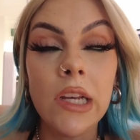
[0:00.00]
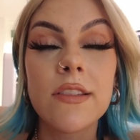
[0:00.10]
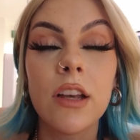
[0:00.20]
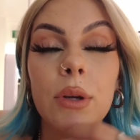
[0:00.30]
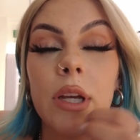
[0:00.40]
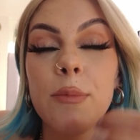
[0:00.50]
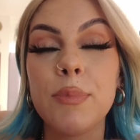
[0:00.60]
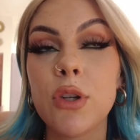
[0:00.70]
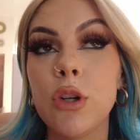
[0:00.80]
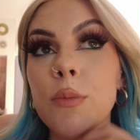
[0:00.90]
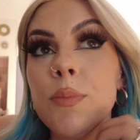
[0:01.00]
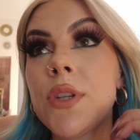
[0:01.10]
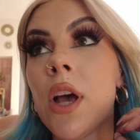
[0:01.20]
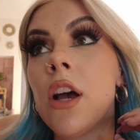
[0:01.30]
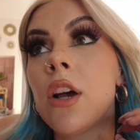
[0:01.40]
So it absorbs
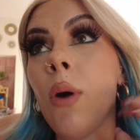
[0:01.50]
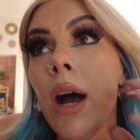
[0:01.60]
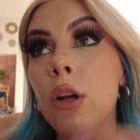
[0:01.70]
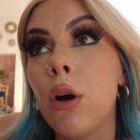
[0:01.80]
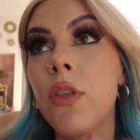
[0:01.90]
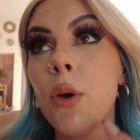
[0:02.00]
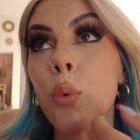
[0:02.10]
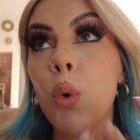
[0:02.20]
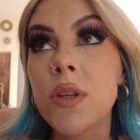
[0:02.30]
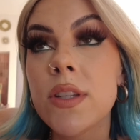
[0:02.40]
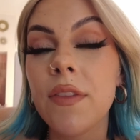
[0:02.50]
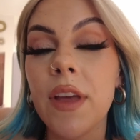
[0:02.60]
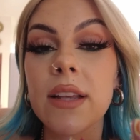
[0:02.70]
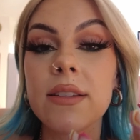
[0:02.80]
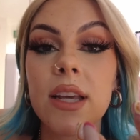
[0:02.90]
quite a lot of the water
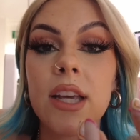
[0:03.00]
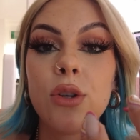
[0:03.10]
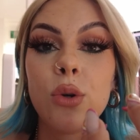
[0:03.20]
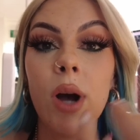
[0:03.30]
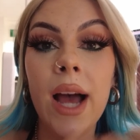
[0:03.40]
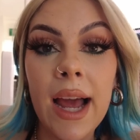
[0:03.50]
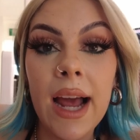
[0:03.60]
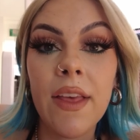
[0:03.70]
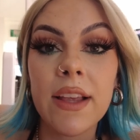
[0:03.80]
that's in your hair,